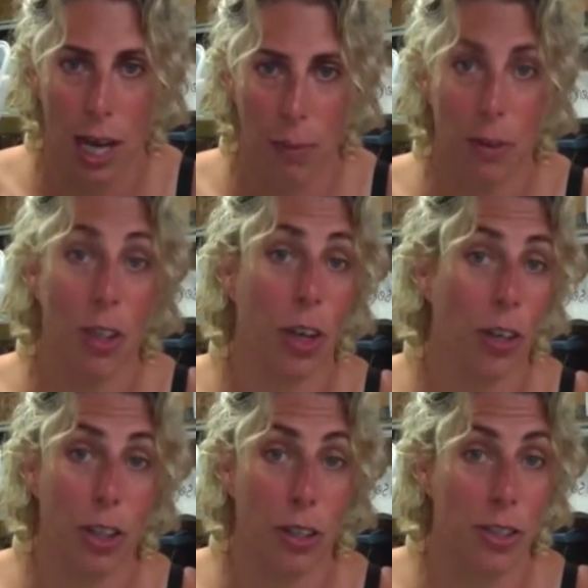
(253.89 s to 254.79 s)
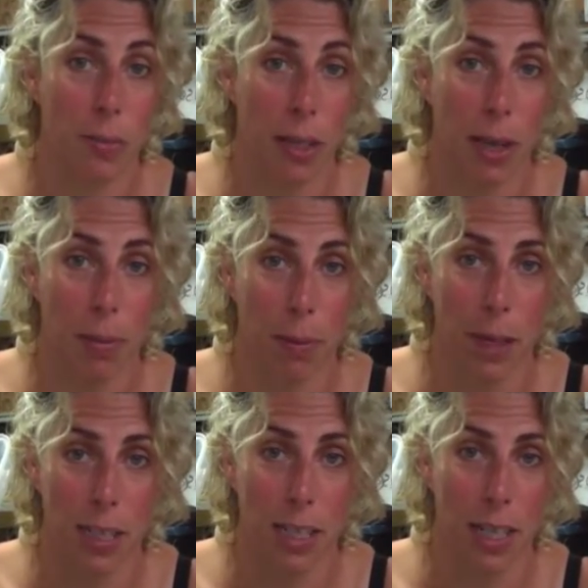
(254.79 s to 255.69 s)
you go to use them a couple of
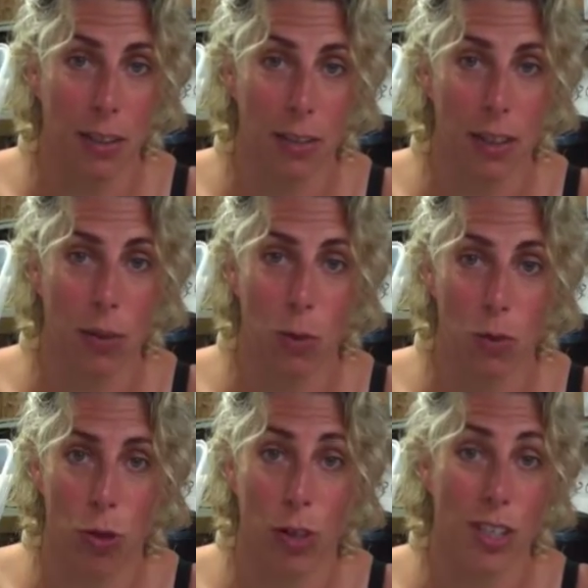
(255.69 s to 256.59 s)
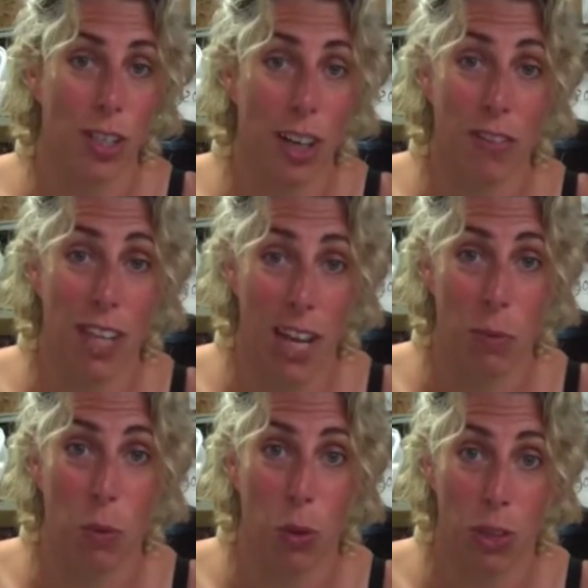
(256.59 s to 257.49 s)
months later and they're all dry. So you have to
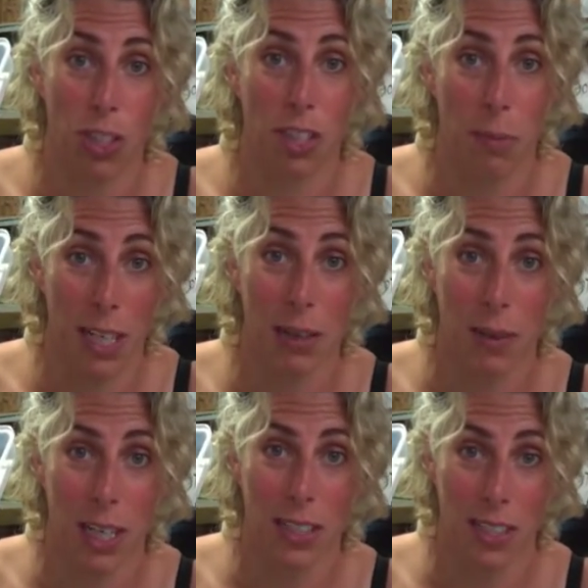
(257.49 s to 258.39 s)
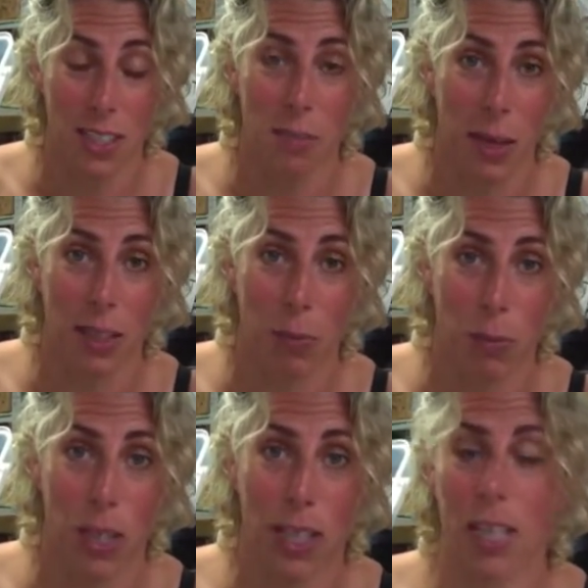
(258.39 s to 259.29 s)
add water to them anyway, just to make them
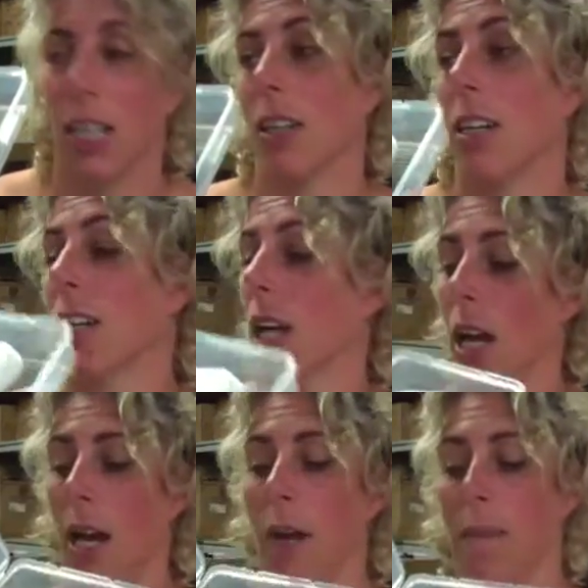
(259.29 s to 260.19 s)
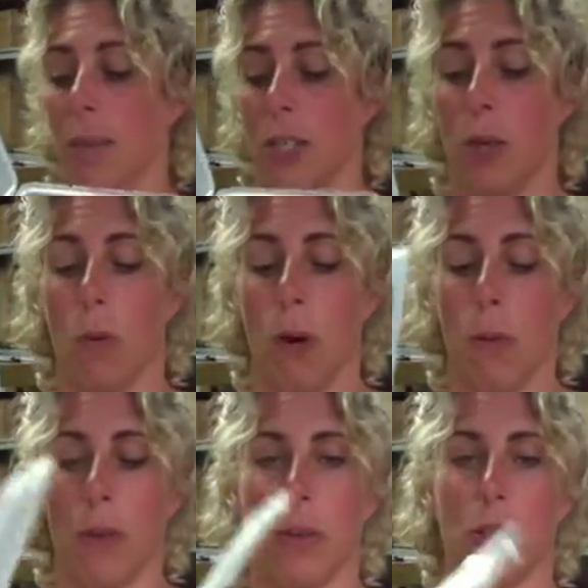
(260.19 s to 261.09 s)
wet again. So what
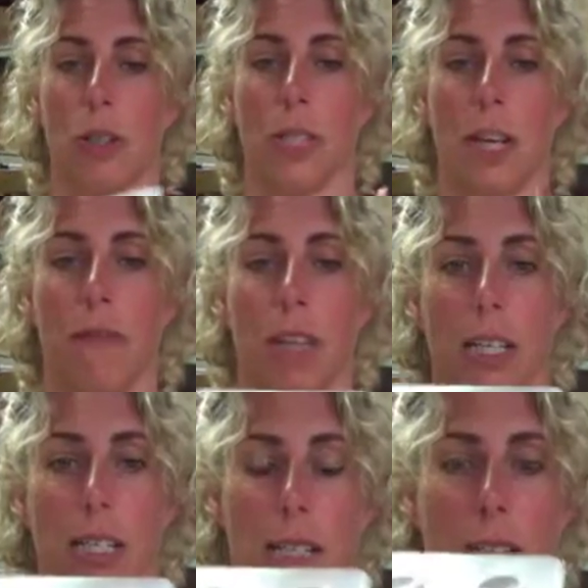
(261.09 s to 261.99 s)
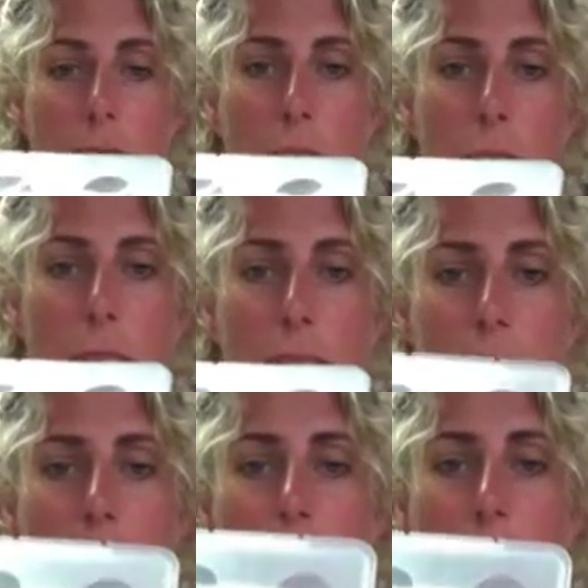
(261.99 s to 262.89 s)
we'll do is have a
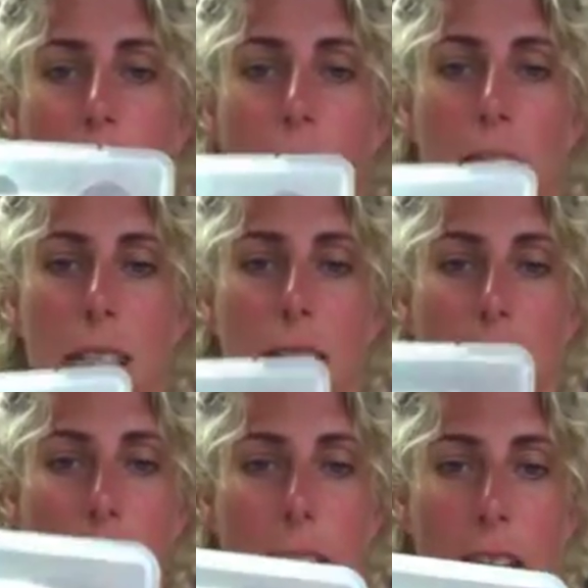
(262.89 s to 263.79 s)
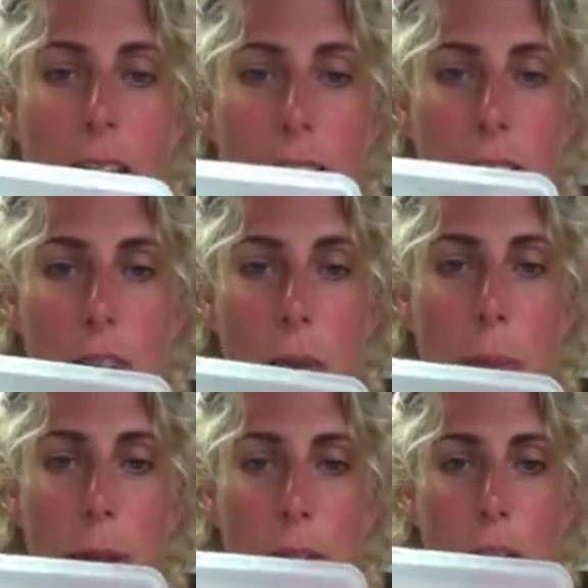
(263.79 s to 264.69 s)
container like this inside the car. So you
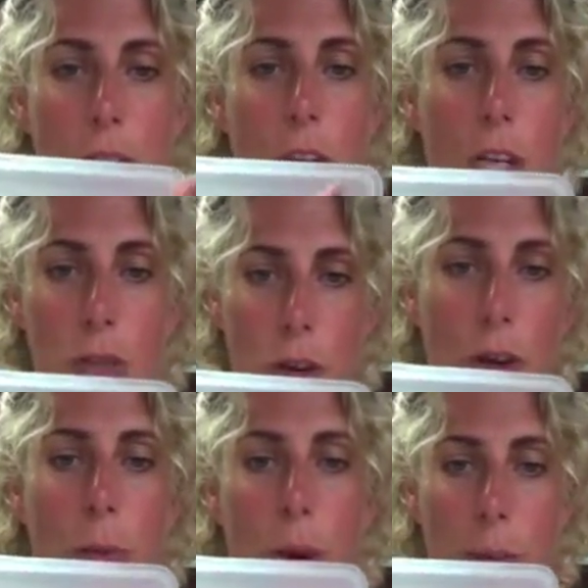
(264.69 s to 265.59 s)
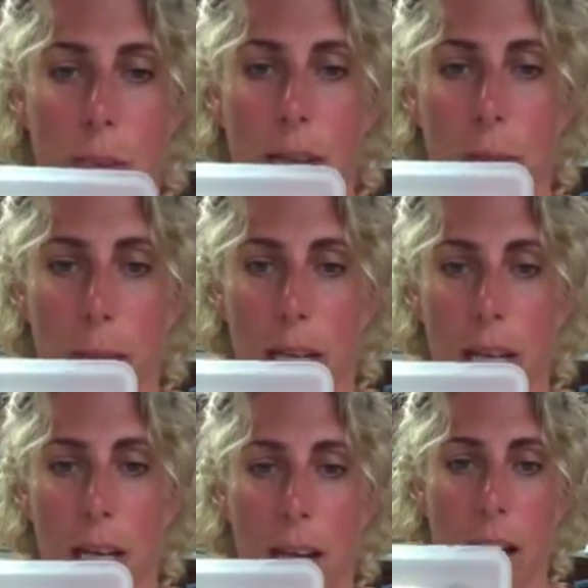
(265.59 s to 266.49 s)
put your dry wipes up
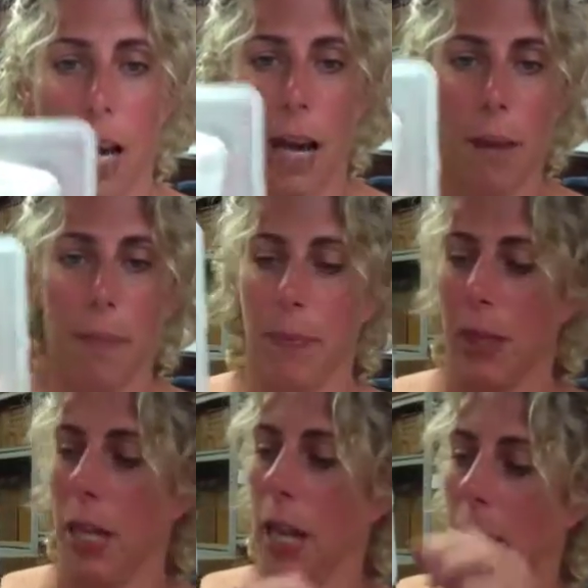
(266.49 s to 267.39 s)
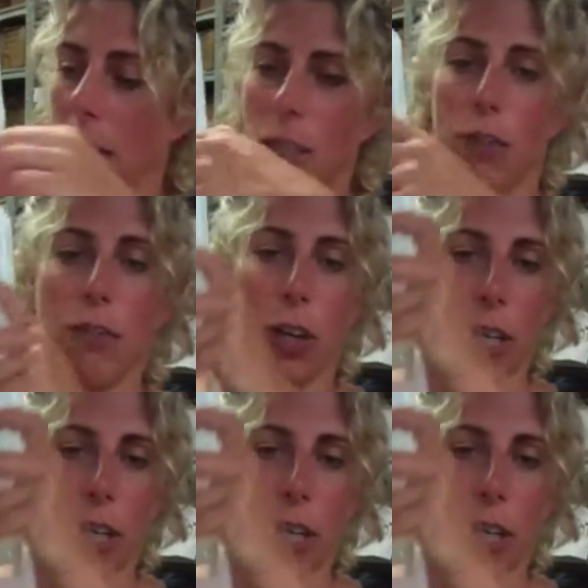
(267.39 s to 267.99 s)
here, and then you've got a